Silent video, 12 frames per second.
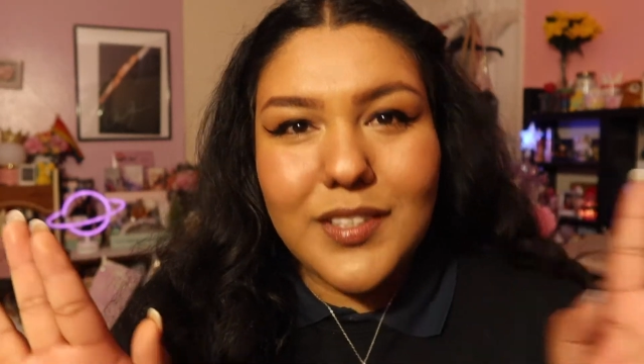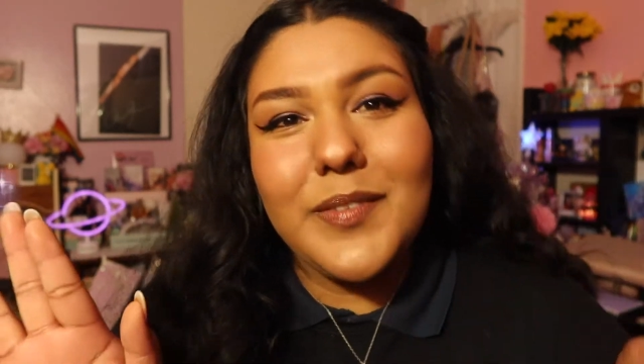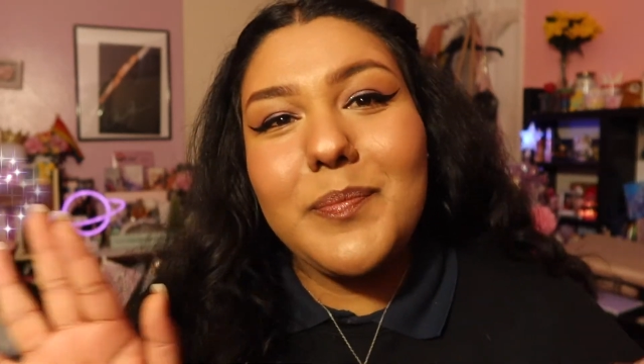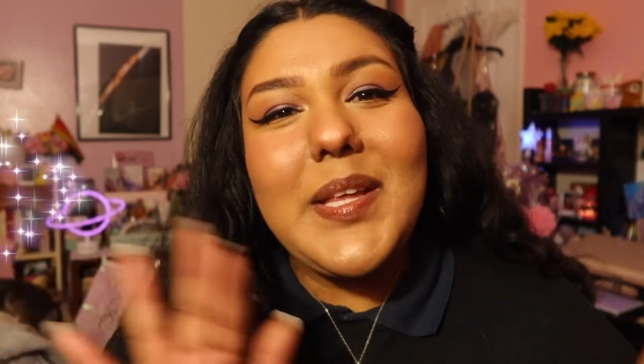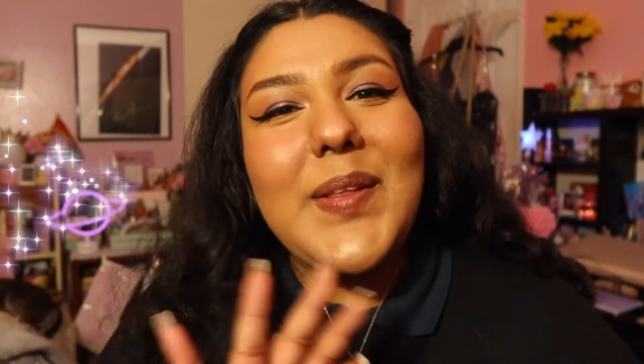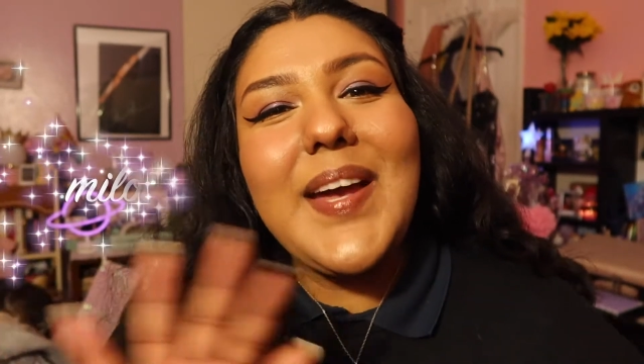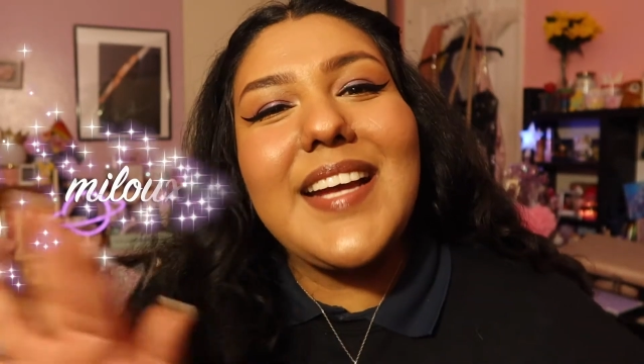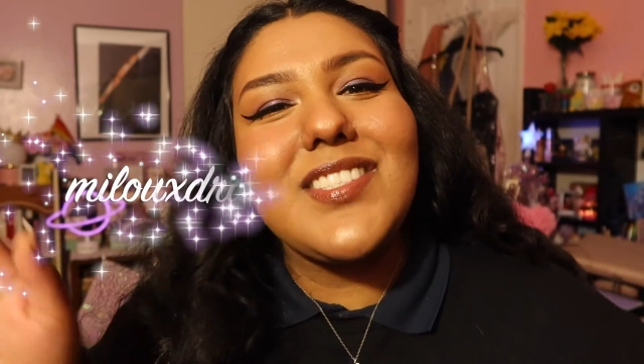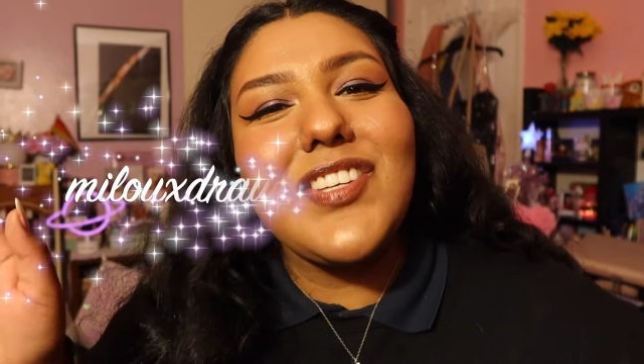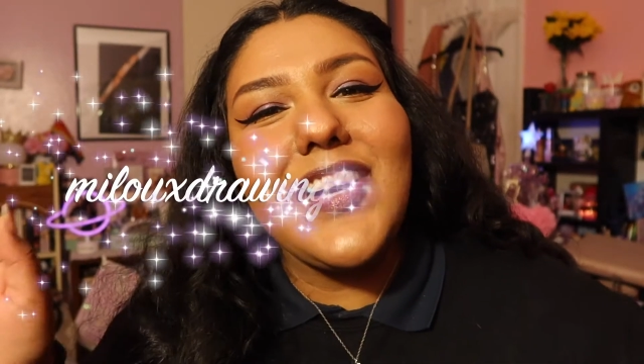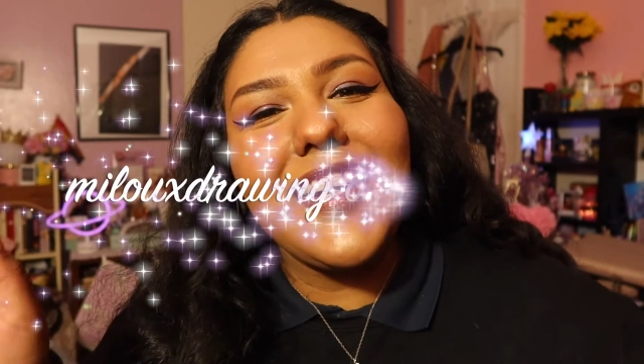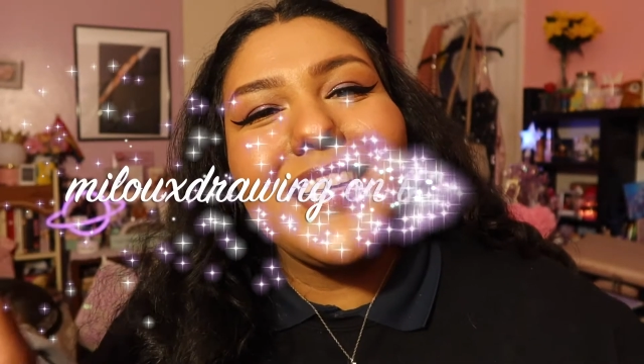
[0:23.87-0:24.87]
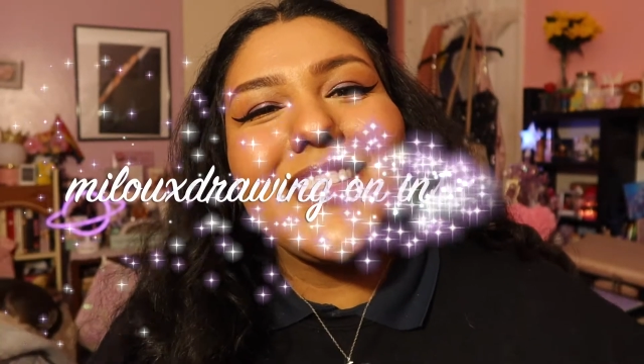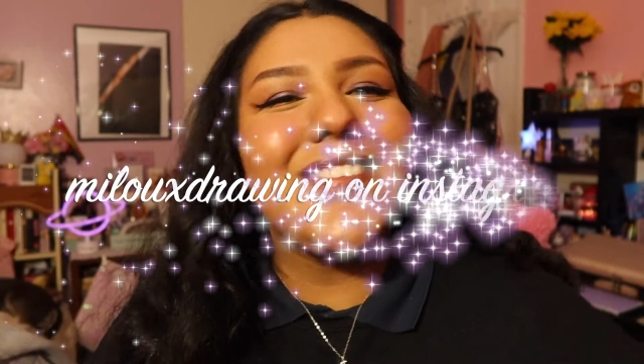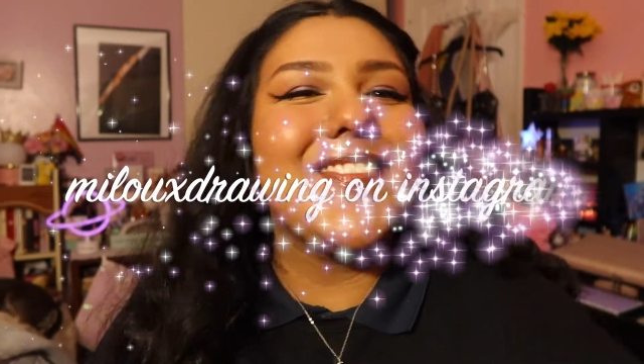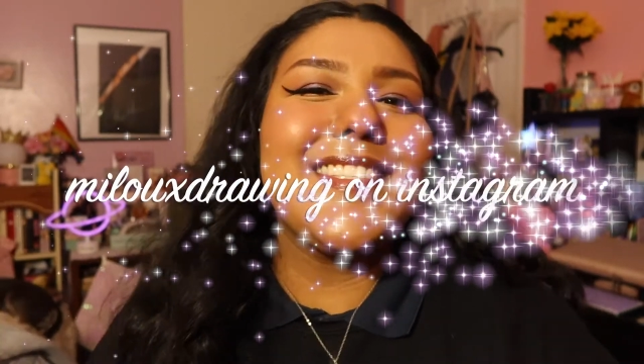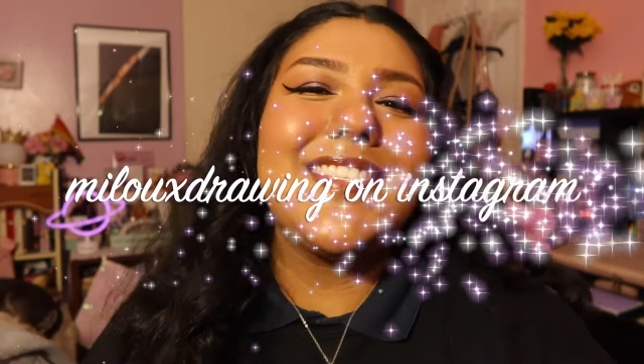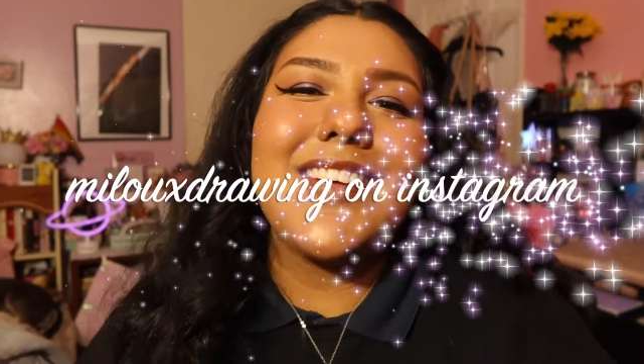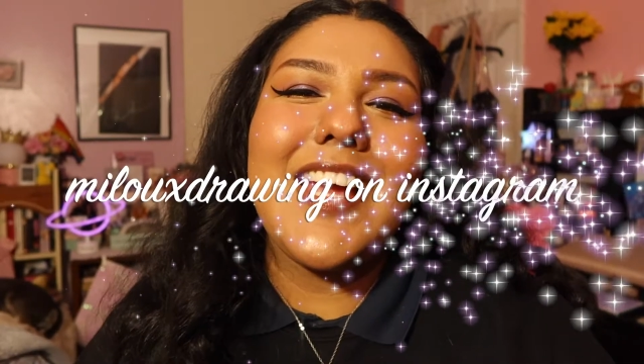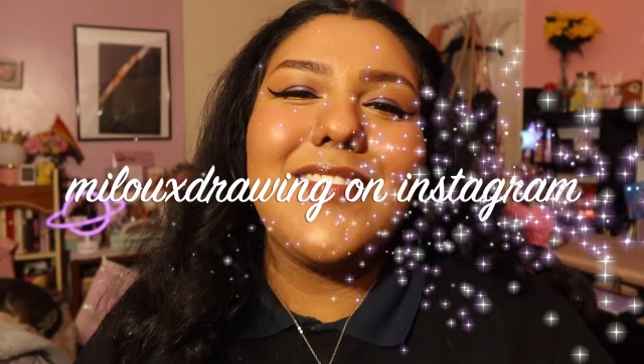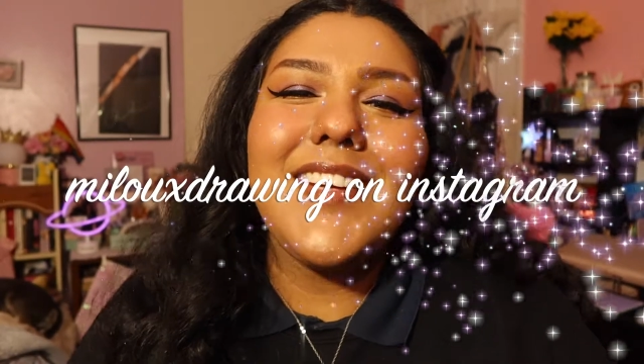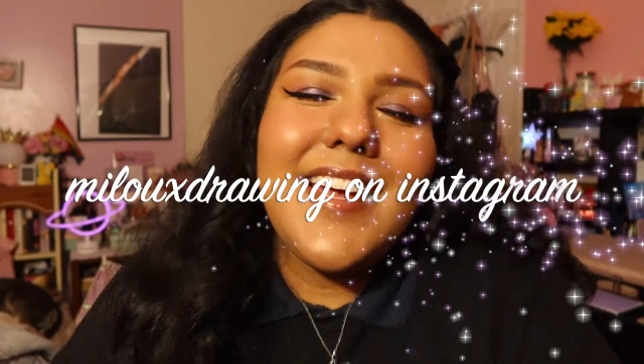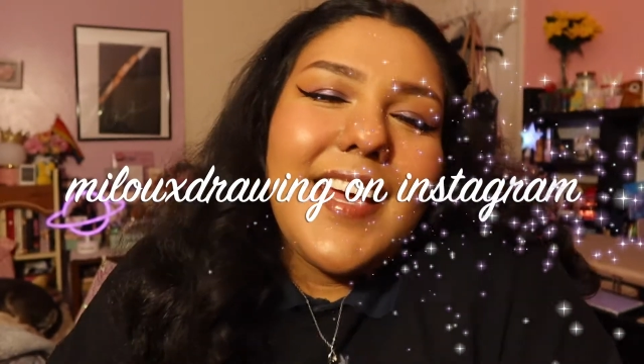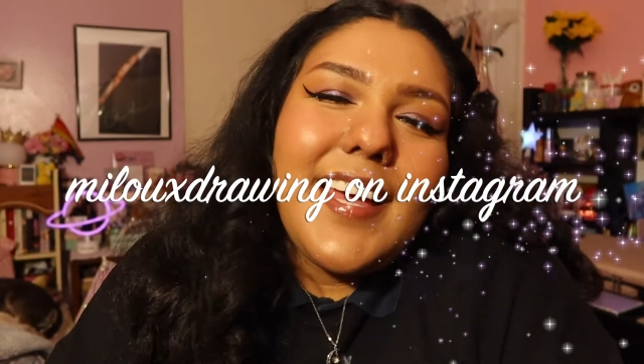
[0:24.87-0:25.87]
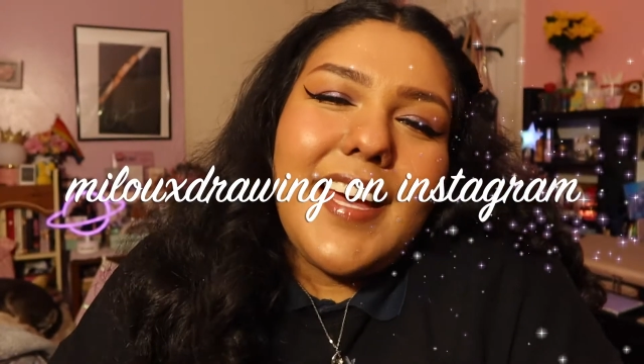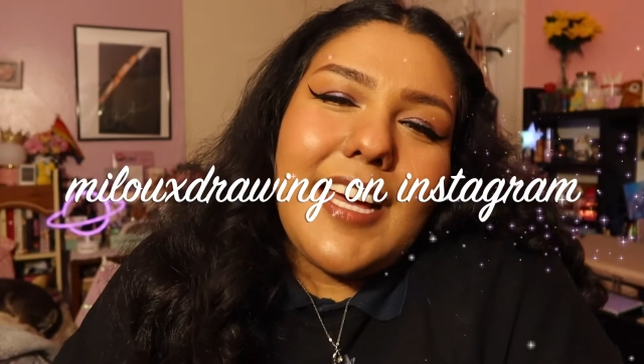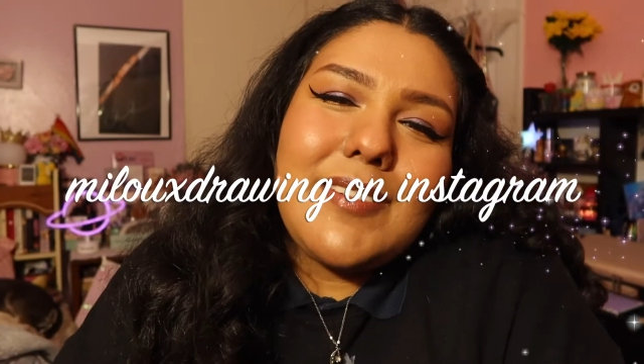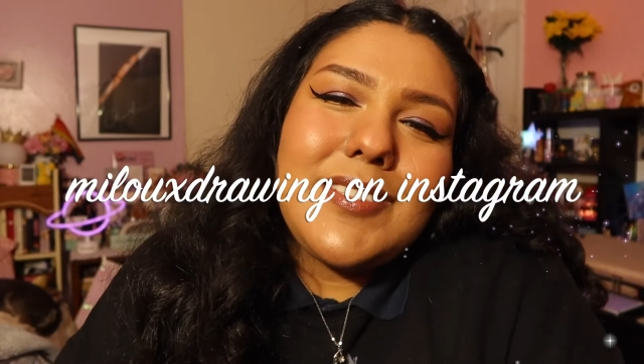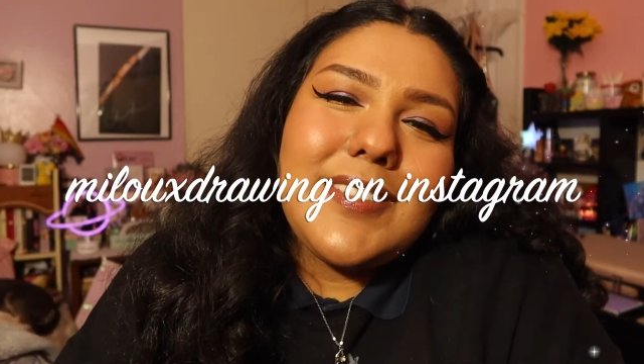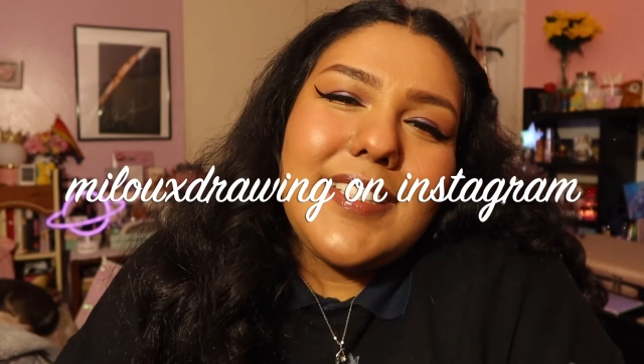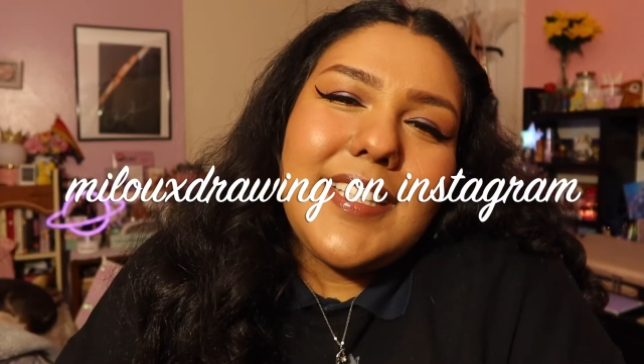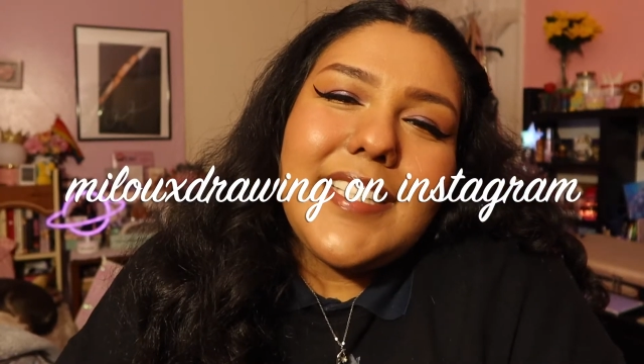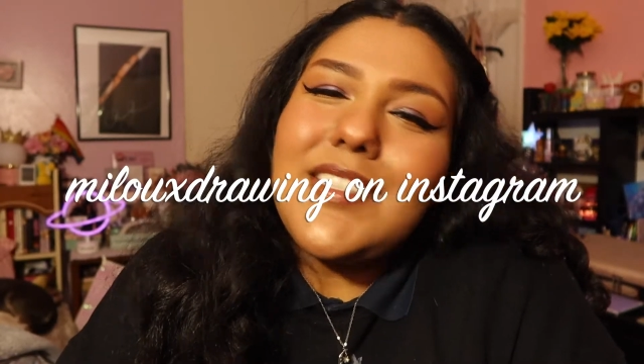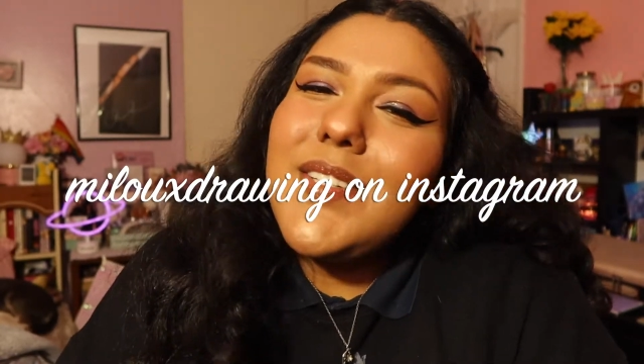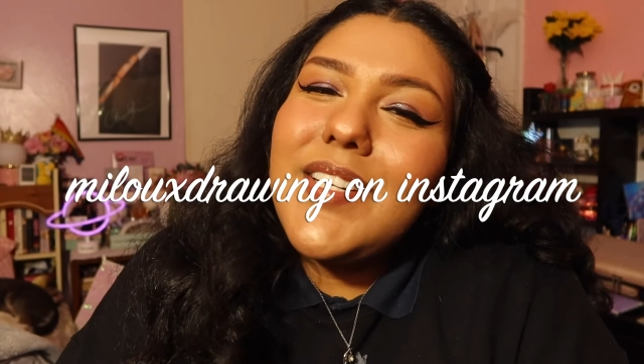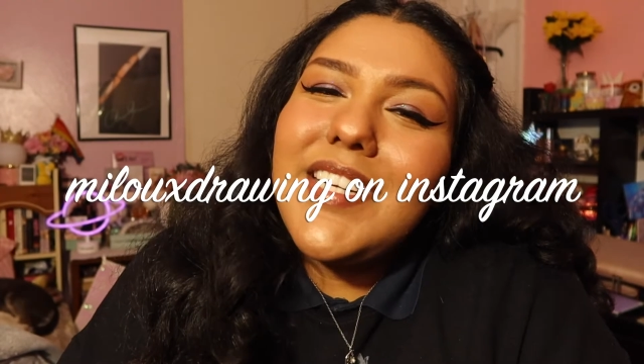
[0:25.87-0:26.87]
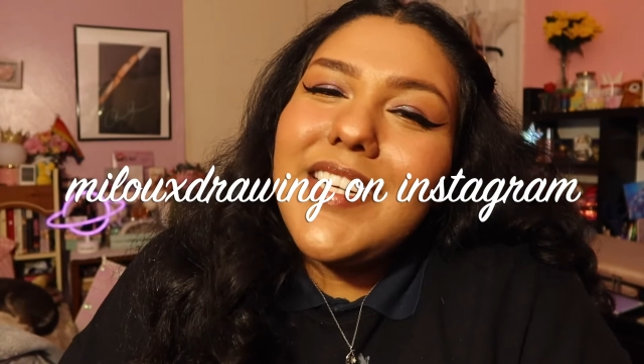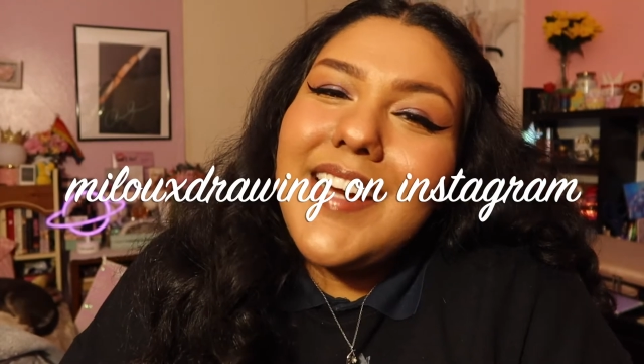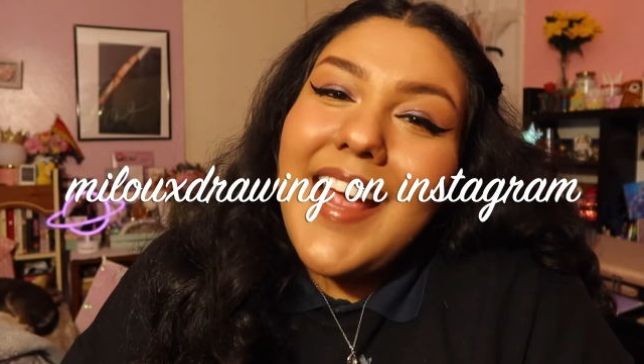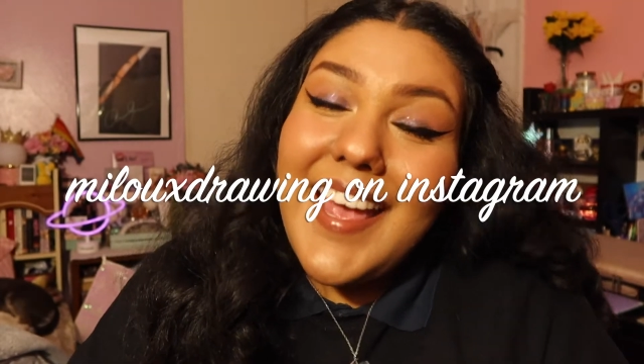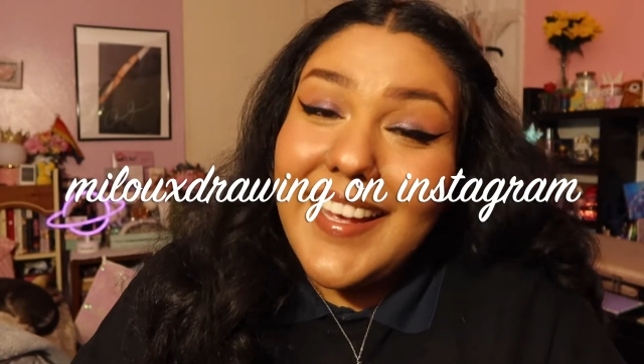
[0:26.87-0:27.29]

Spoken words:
Milouxdrawings from Instagram, absolutely adore her,